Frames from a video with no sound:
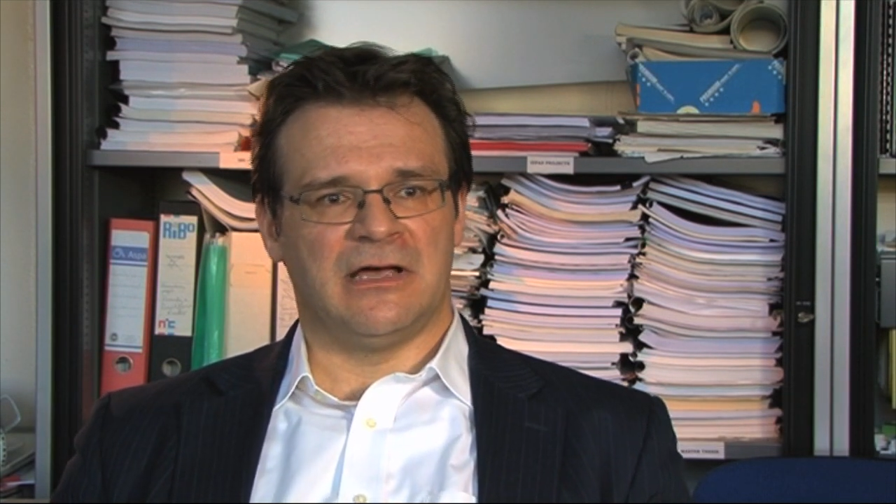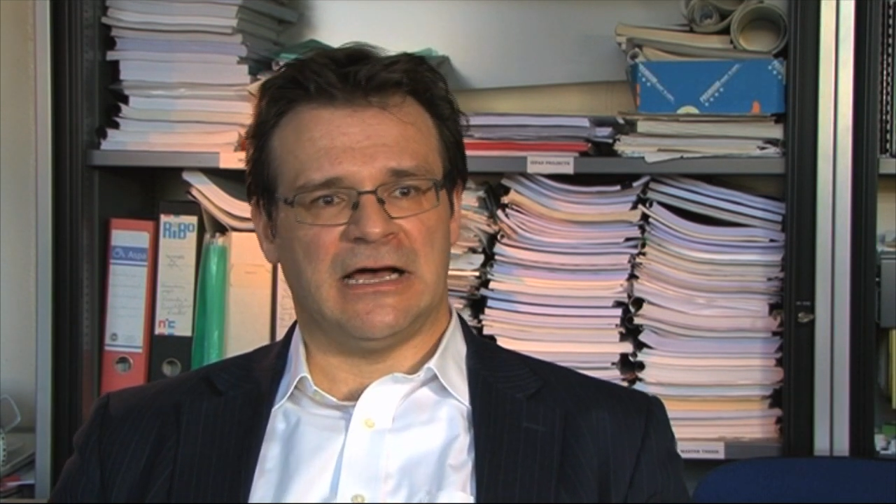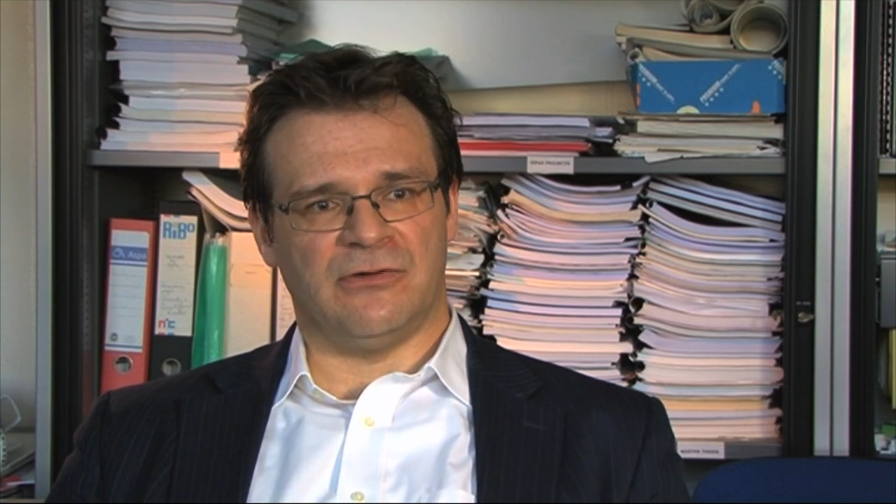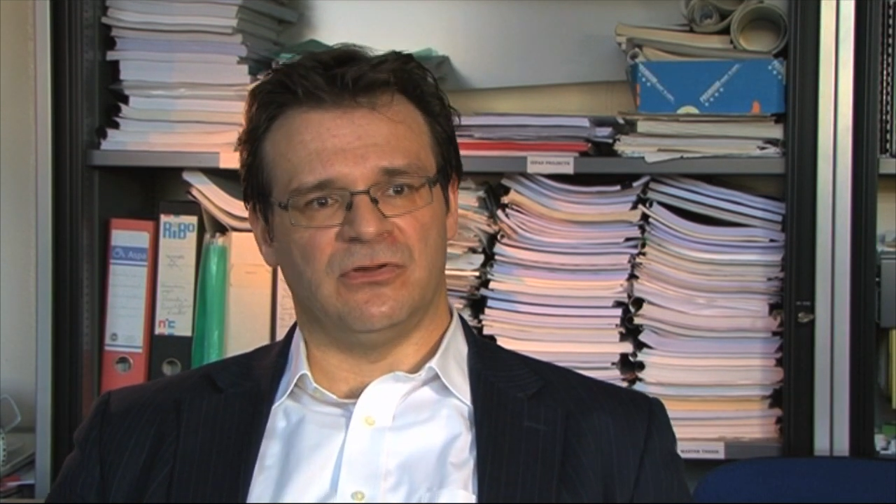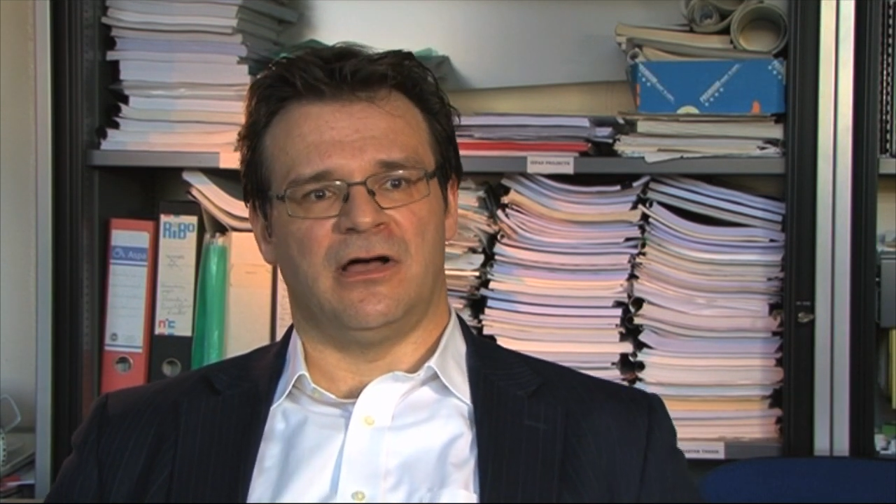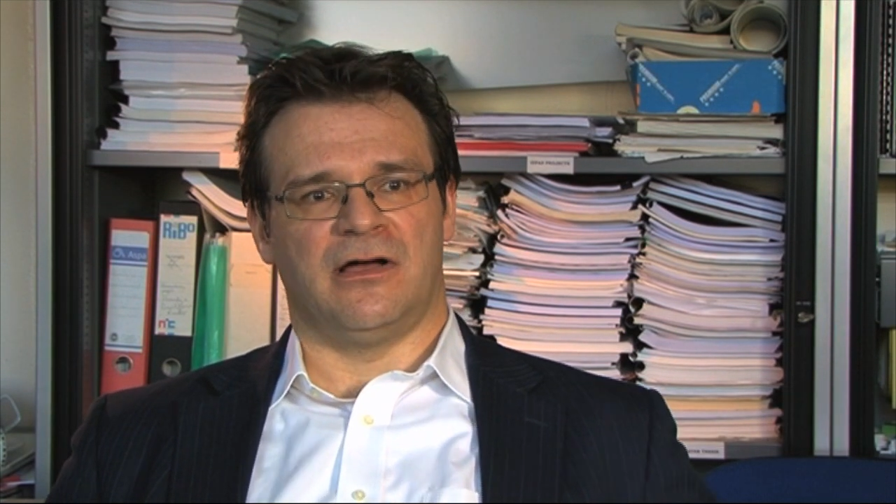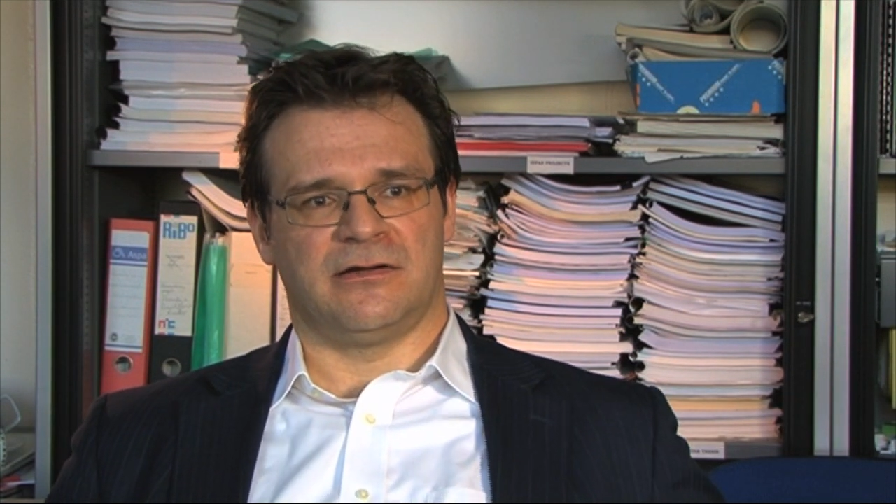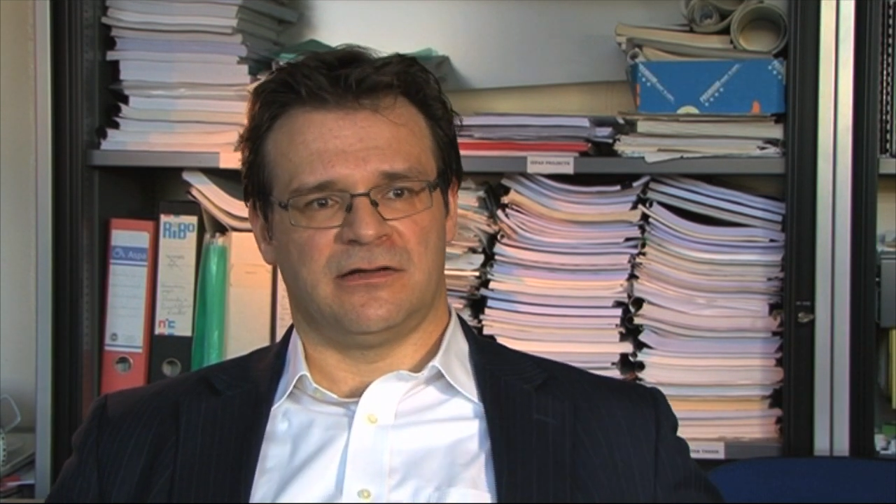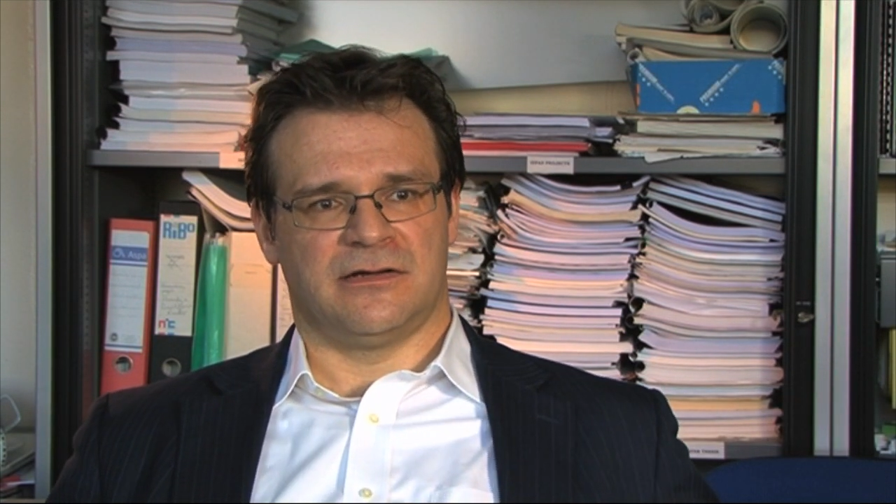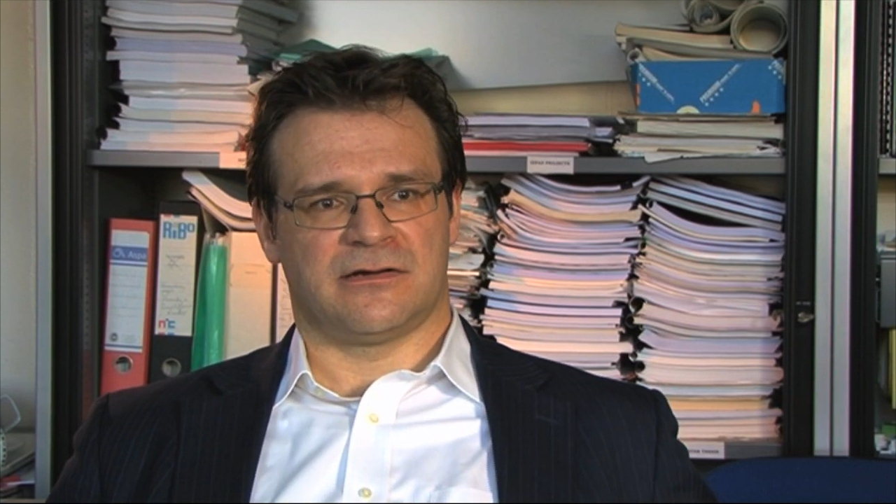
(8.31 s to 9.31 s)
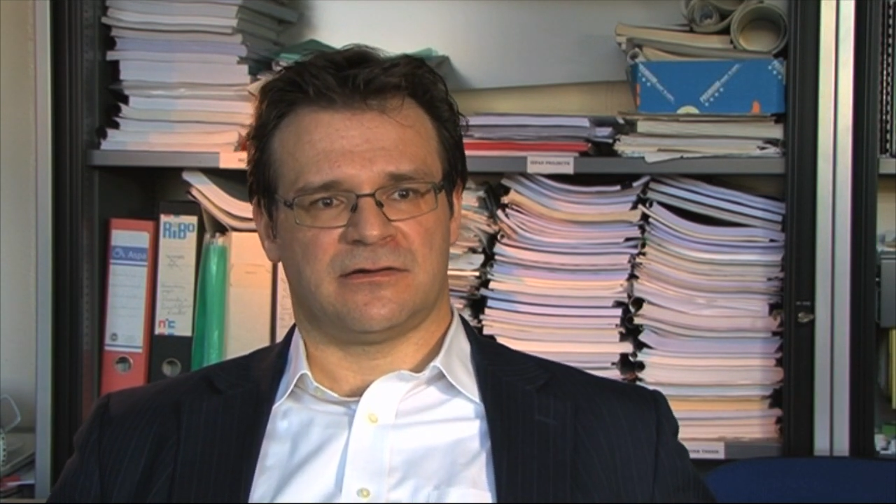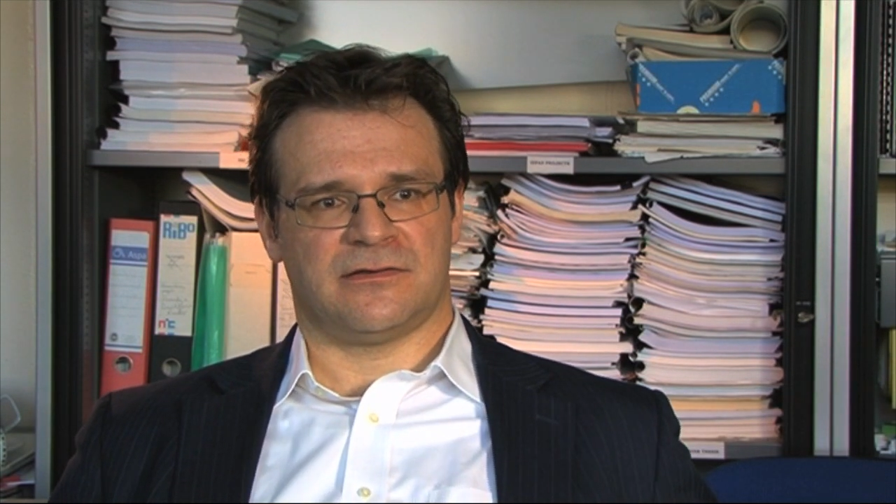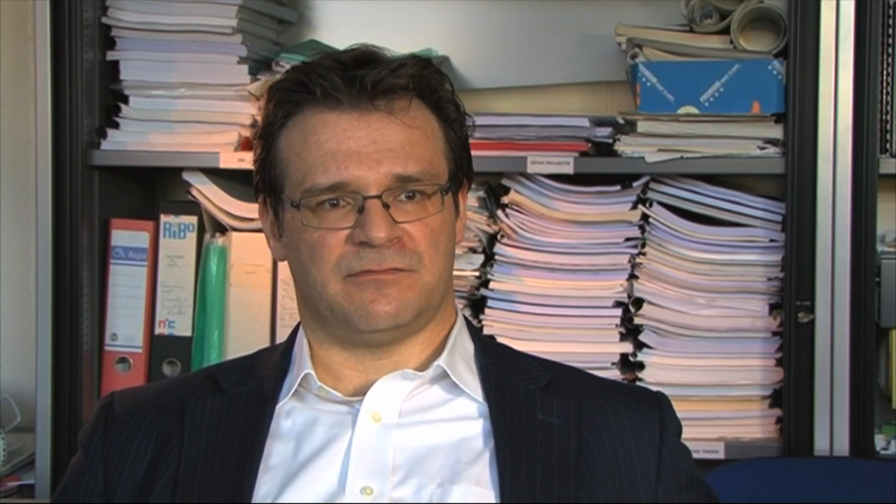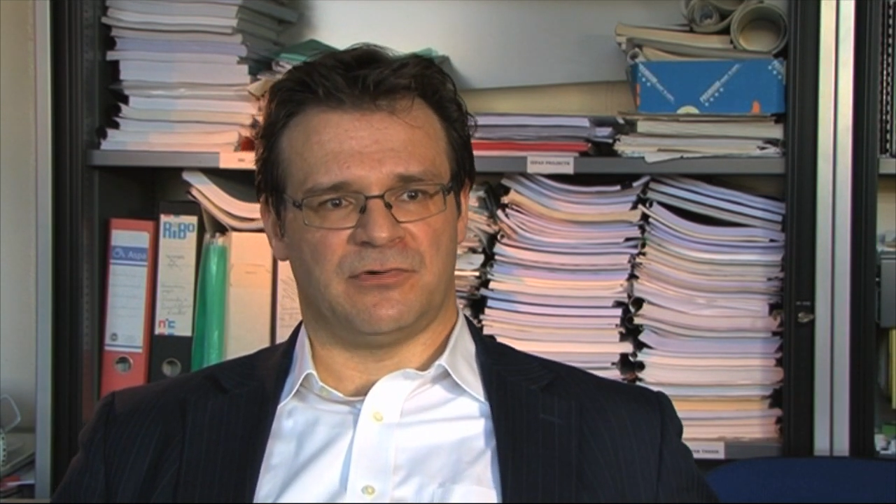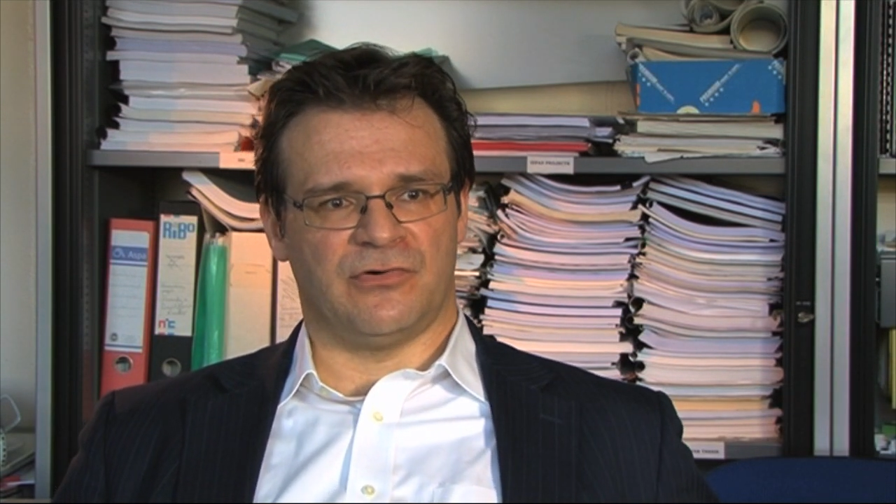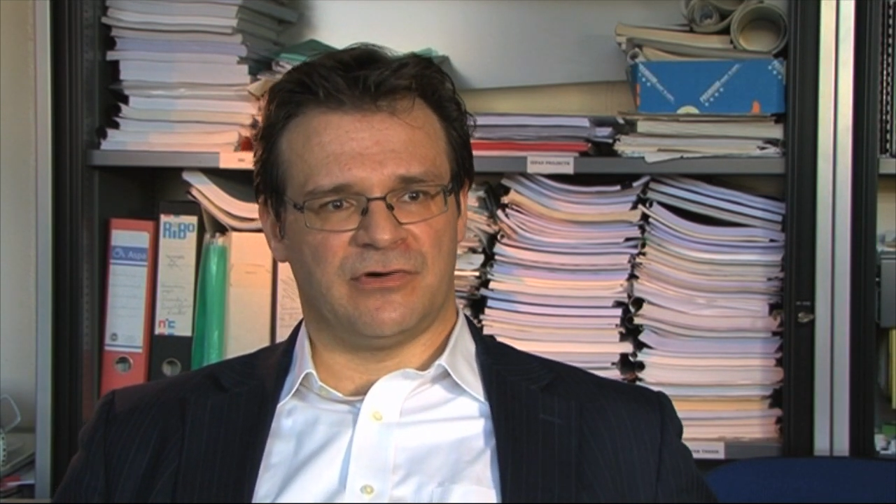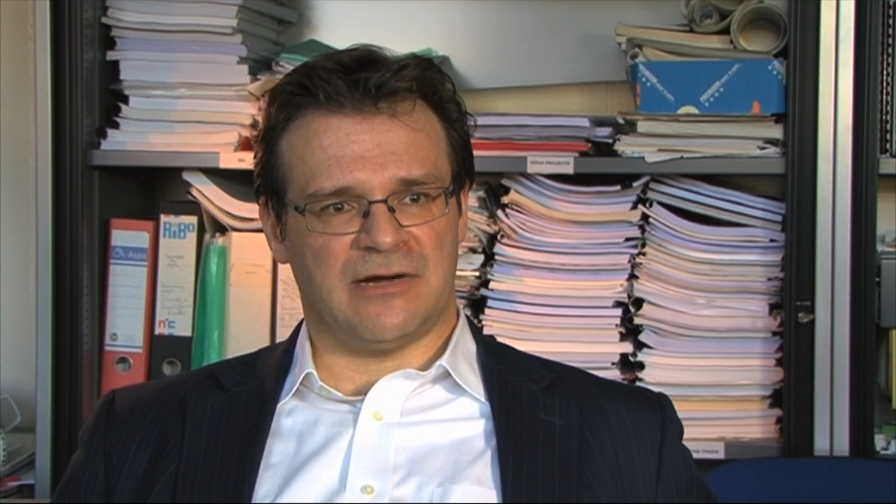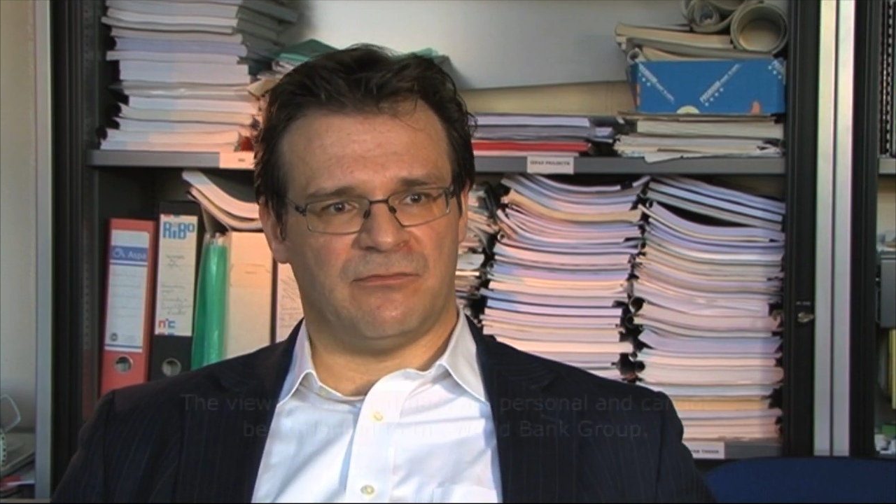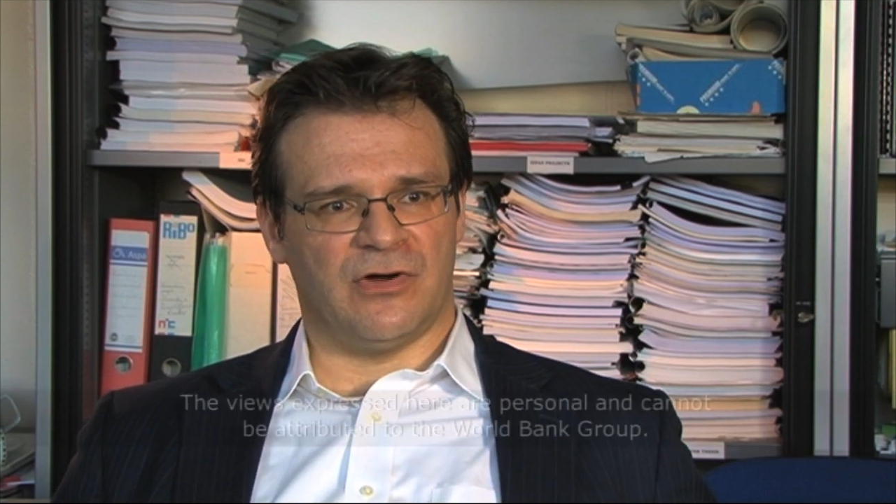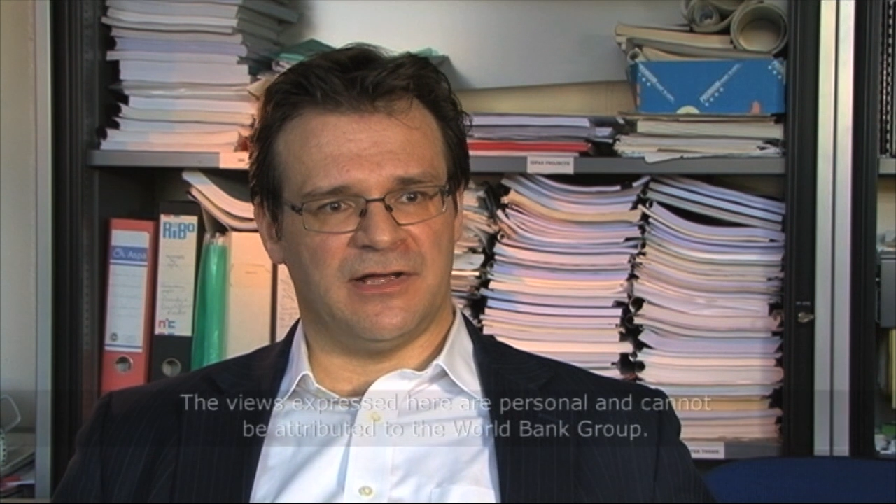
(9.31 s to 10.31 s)
how long the
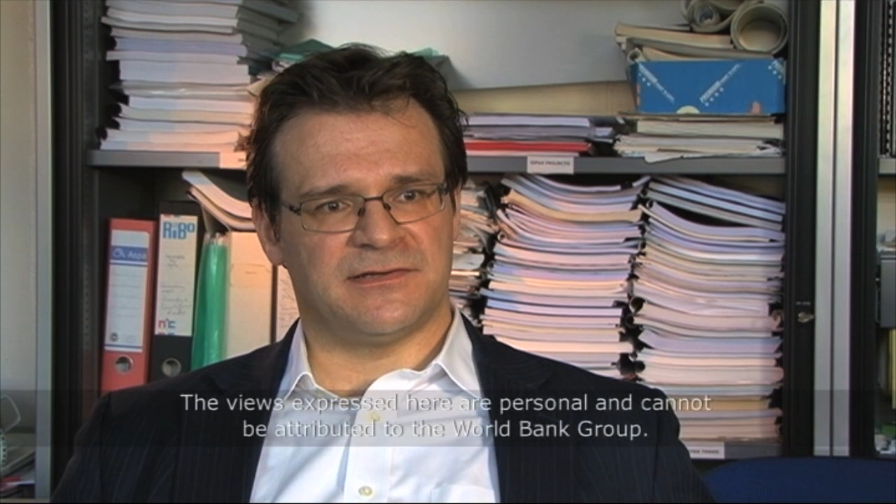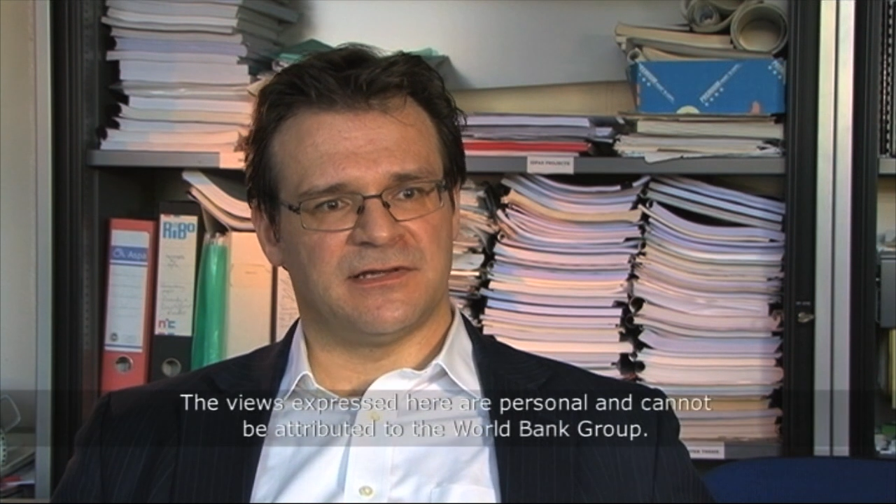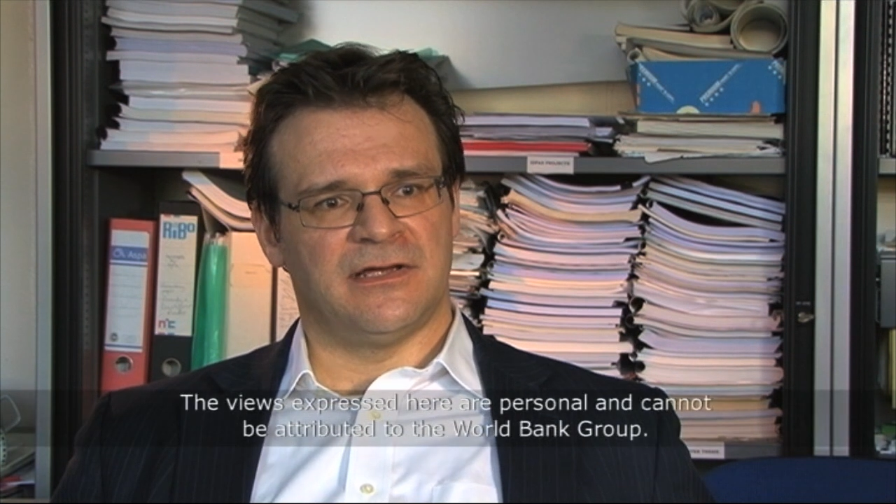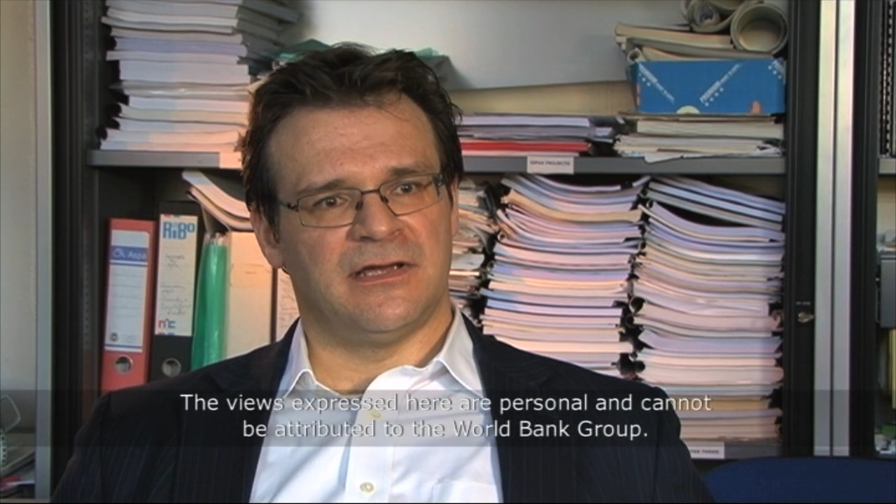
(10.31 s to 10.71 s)
program runs,